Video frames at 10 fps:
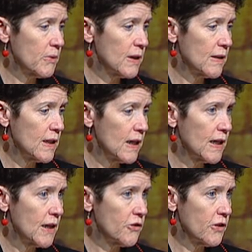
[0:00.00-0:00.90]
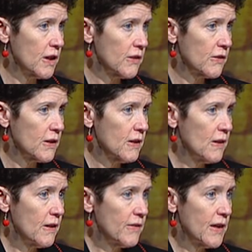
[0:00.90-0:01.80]
But in the IHS,
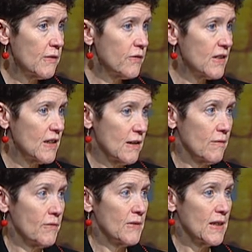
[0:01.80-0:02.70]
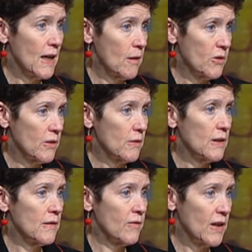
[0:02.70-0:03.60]
they've taken phenomenal
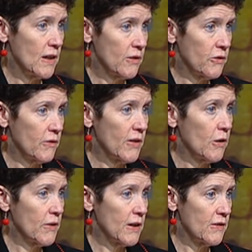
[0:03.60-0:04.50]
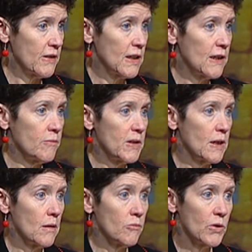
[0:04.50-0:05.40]
advantage of health IT and have
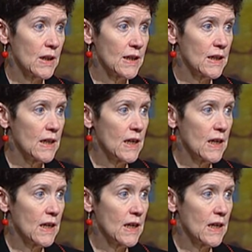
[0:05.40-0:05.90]
become really